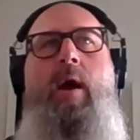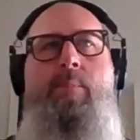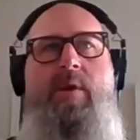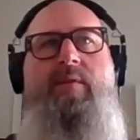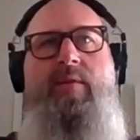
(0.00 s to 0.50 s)
I'm
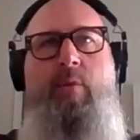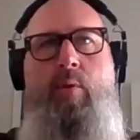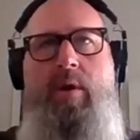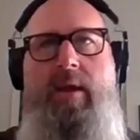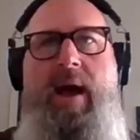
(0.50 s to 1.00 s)
going to take the
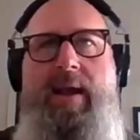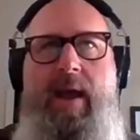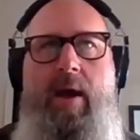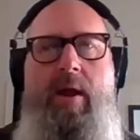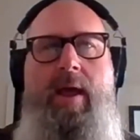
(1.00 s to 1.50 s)
word of God
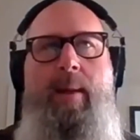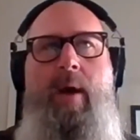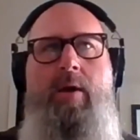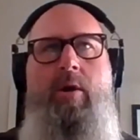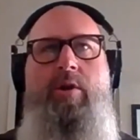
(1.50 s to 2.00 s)
now, and I'm
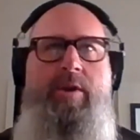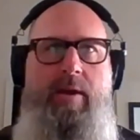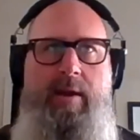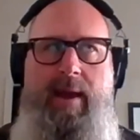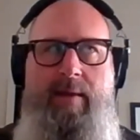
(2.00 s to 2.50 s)
not going to look
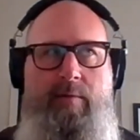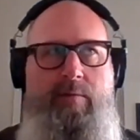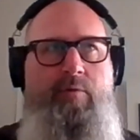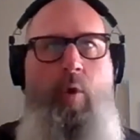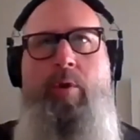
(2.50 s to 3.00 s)
at it as a
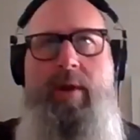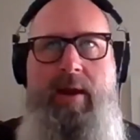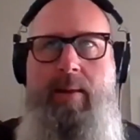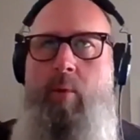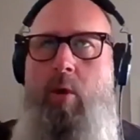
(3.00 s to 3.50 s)
story
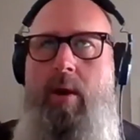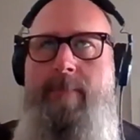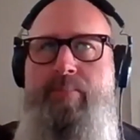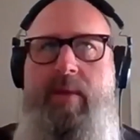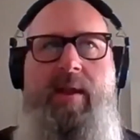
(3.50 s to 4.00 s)
anymore.
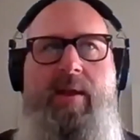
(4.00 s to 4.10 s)
And